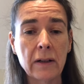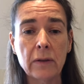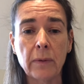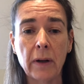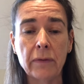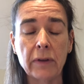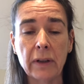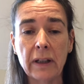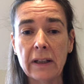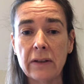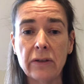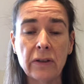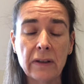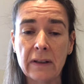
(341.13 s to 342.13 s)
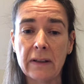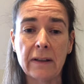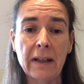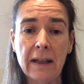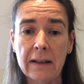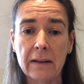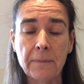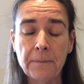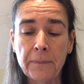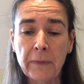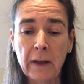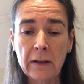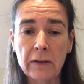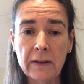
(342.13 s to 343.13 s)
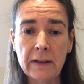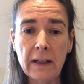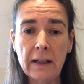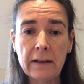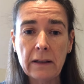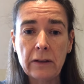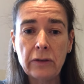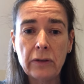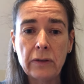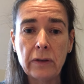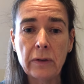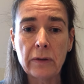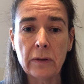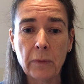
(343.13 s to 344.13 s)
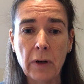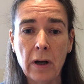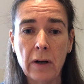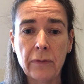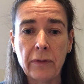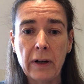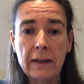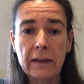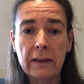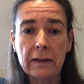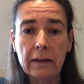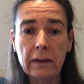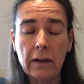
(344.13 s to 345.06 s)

way of doing it is just to sit and just do some calf raises